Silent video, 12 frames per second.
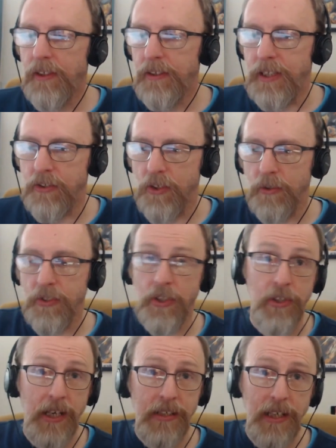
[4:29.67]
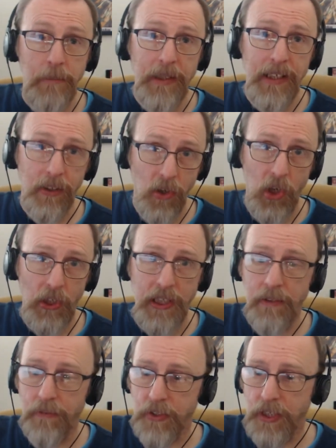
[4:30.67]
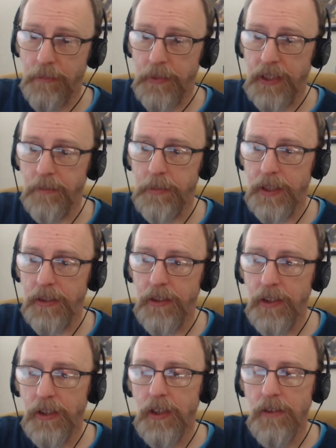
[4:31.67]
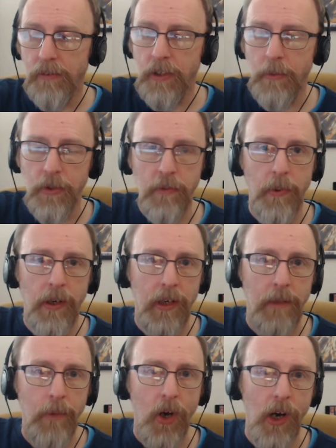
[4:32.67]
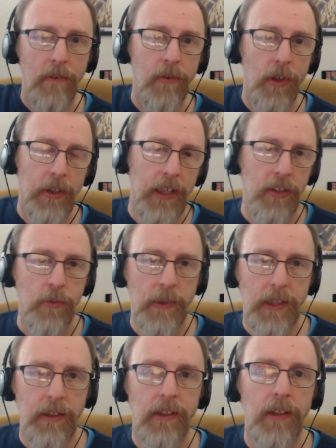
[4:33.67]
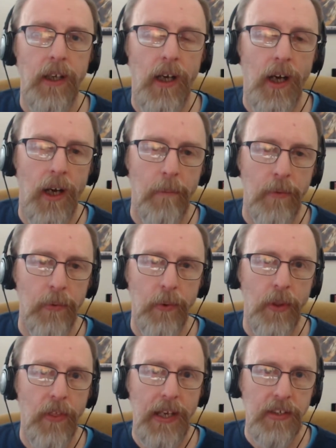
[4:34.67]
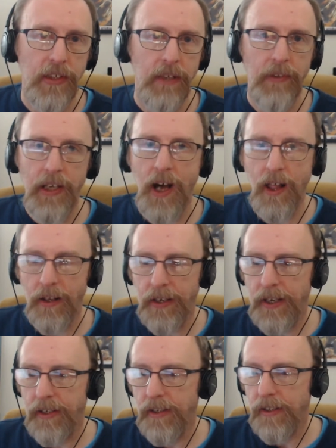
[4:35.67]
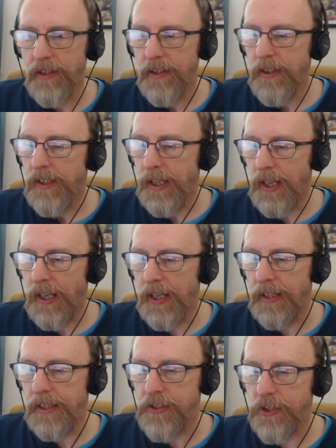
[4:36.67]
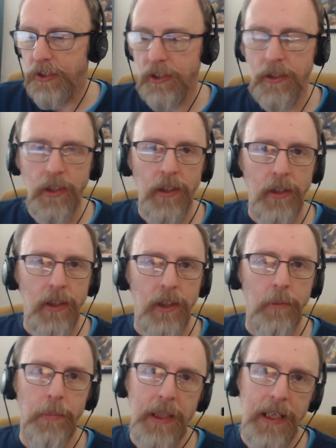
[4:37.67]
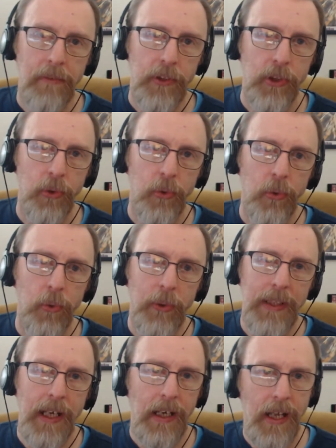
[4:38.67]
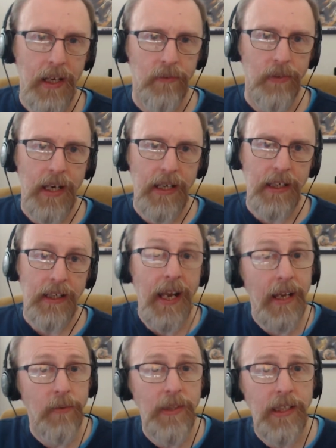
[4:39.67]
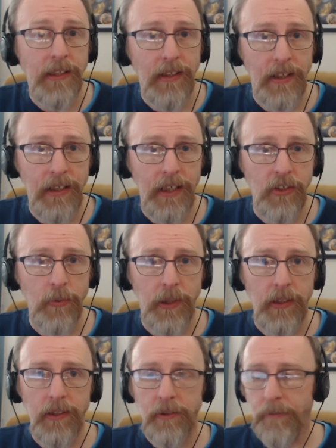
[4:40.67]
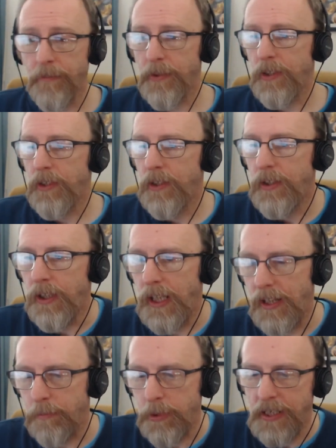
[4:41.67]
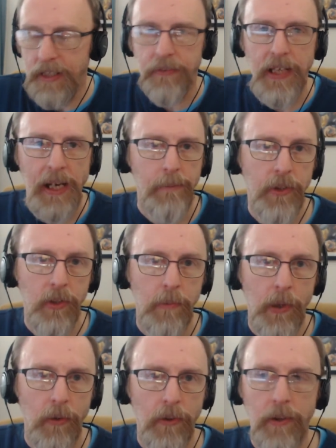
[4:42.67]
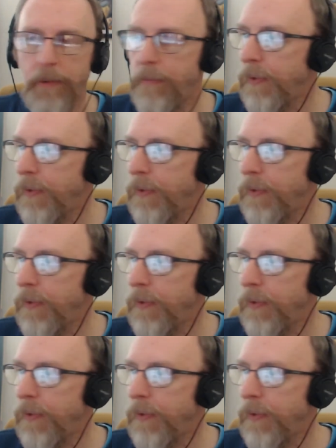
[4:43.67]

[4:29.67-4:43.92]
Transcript: there's always the chance I may get called in for something. But for the most part, I'm off all next week through the Thanksgiving holiday. And I should be able to get a lot of writing and reading done next week. I'll have plenty of time to do both.